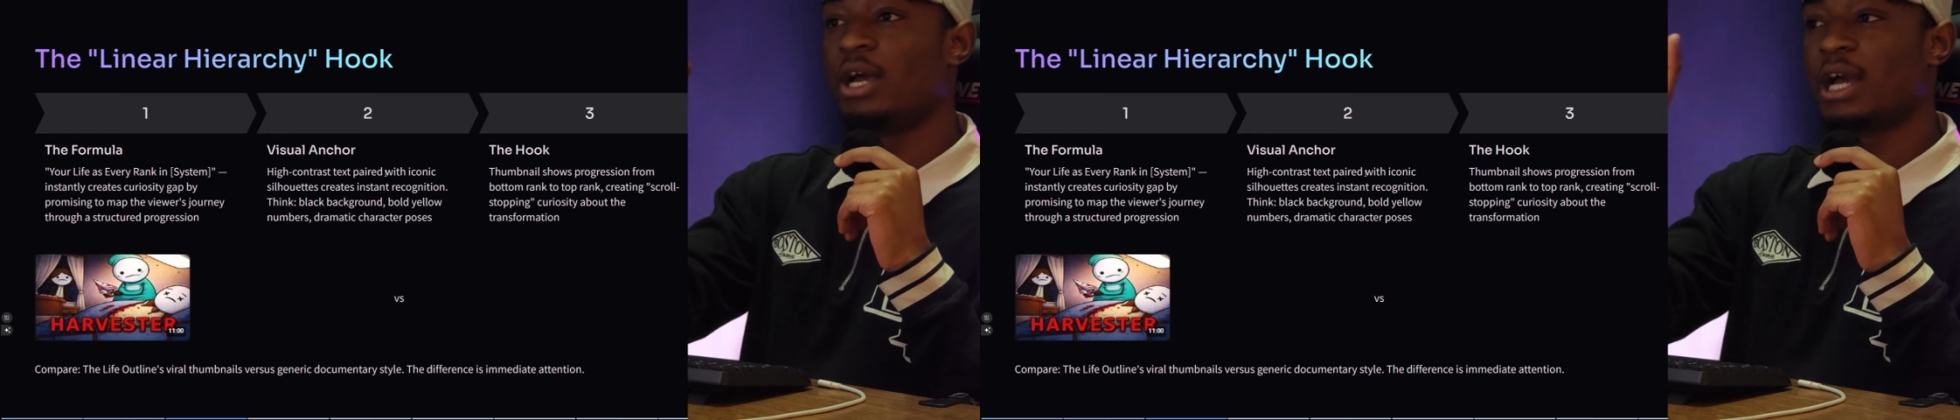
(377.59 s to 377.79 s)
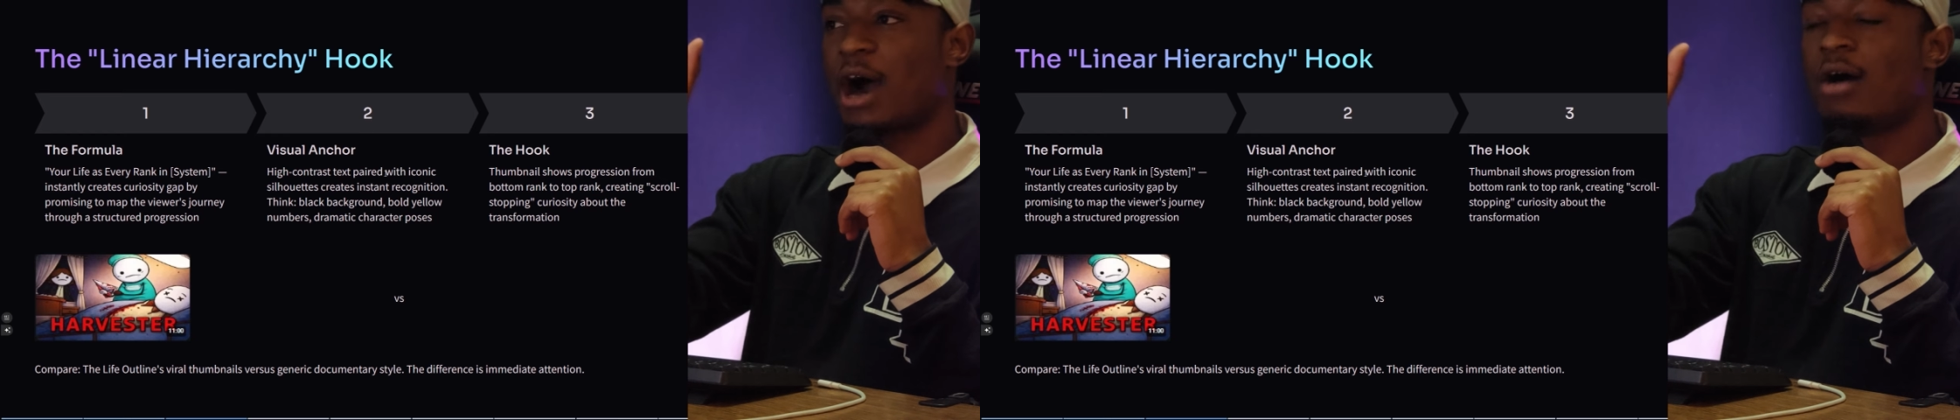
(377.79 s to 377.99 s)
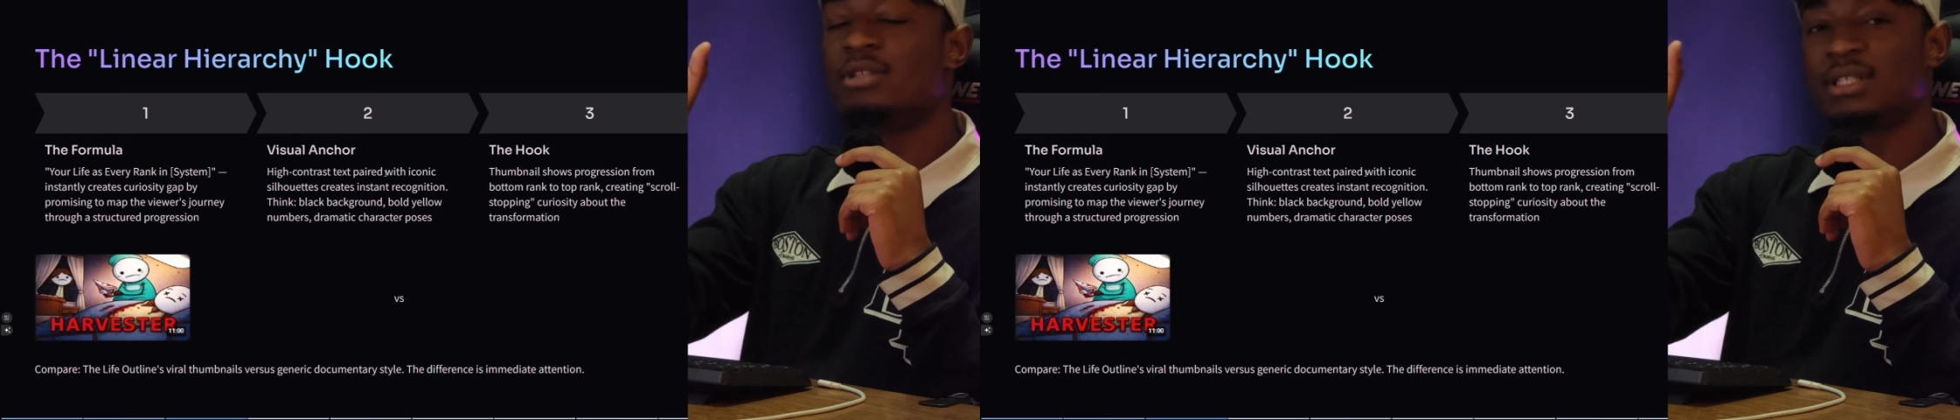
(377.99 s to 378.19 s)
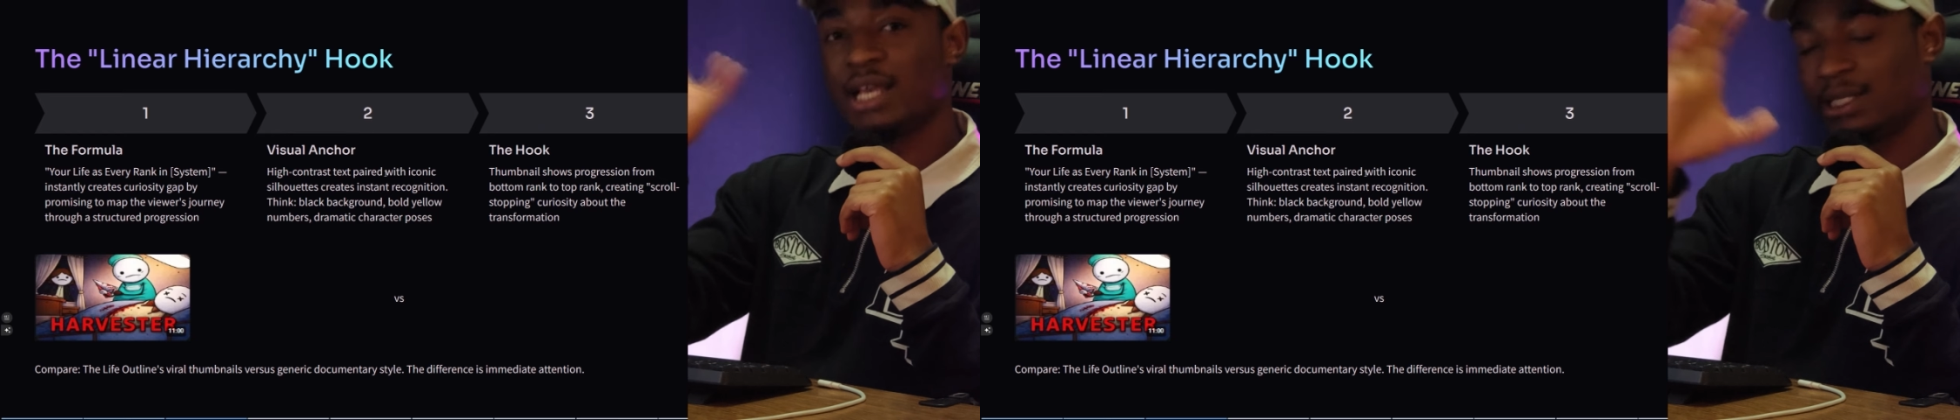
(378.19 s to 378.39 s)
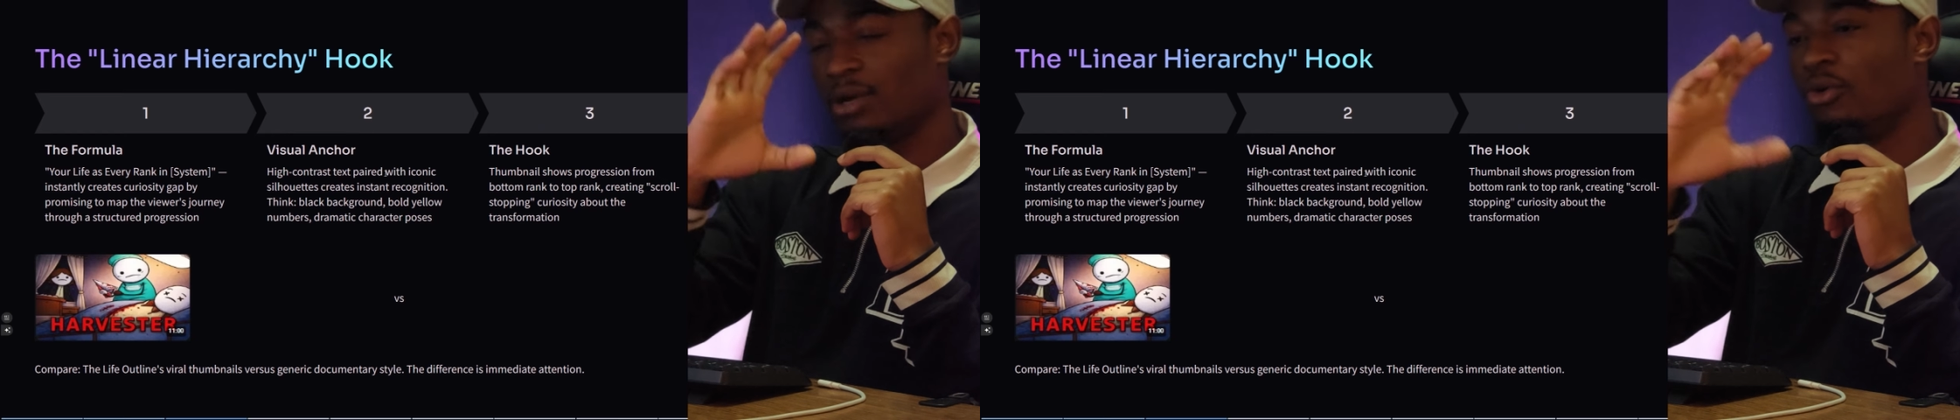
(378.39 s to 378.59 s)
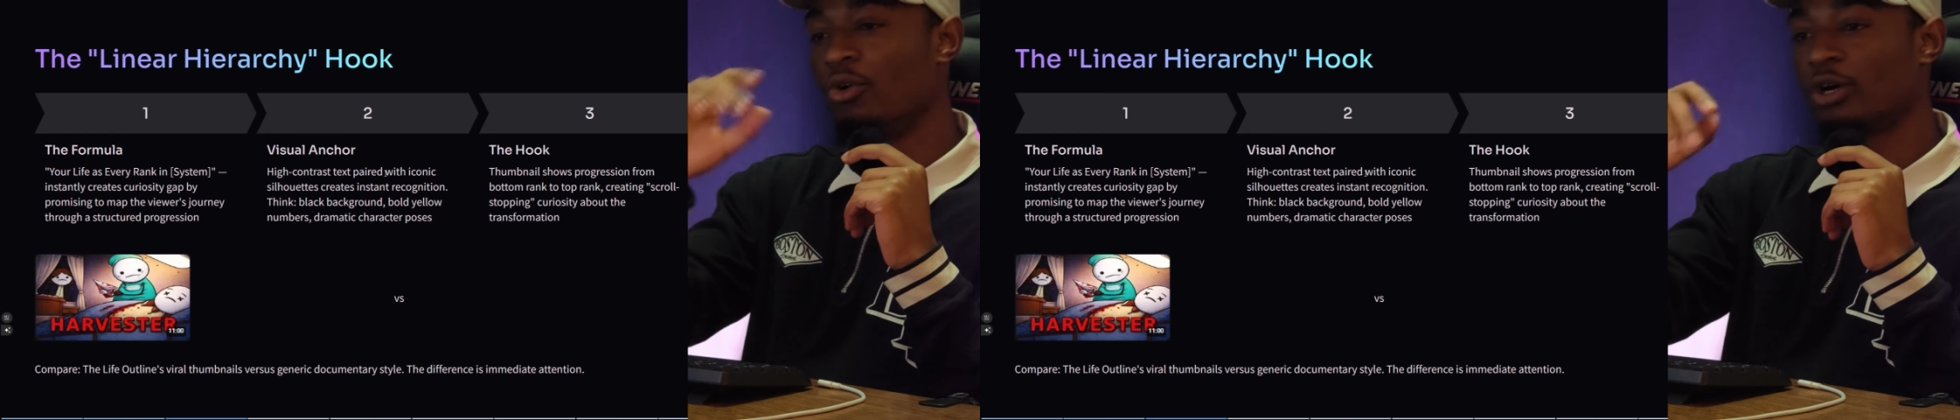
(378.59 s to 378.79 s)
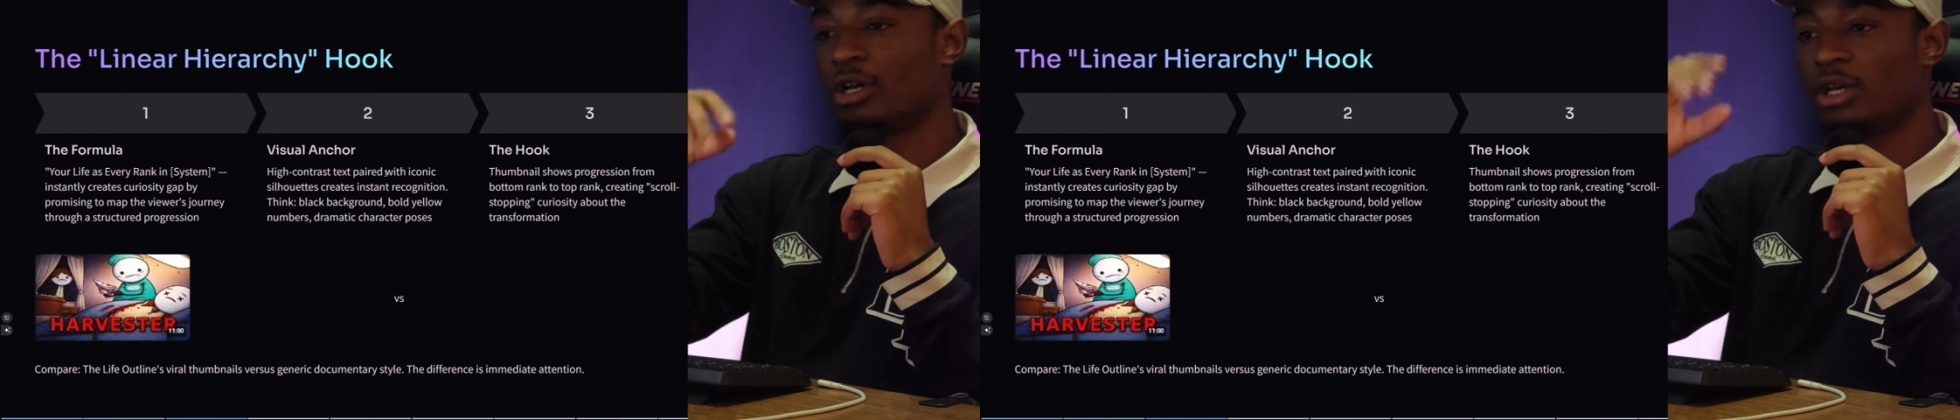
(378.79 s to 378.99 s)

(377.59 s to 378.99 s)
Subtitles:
counts as a hook.